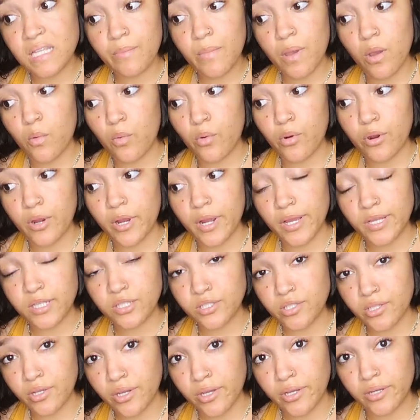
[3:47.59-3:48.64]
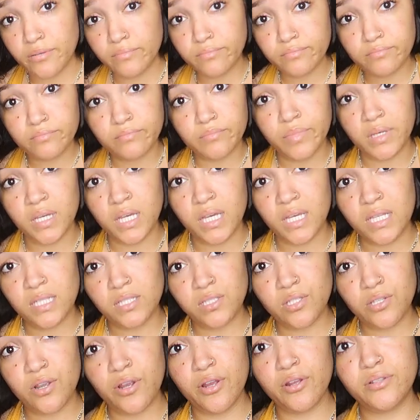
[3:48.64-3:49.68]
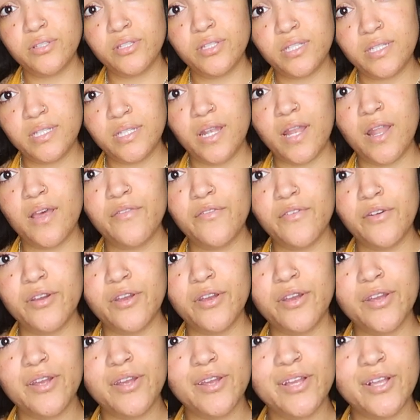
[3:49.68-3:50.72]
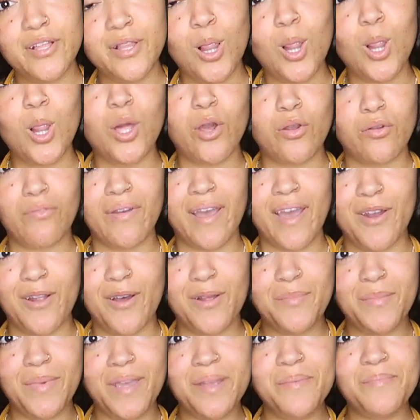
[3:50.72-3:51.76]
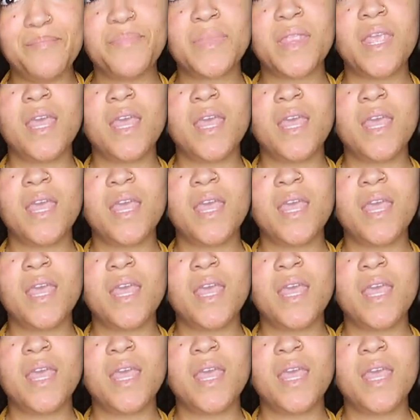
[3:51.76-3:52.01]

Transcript: time I wore a skirt because skirts never look right on me.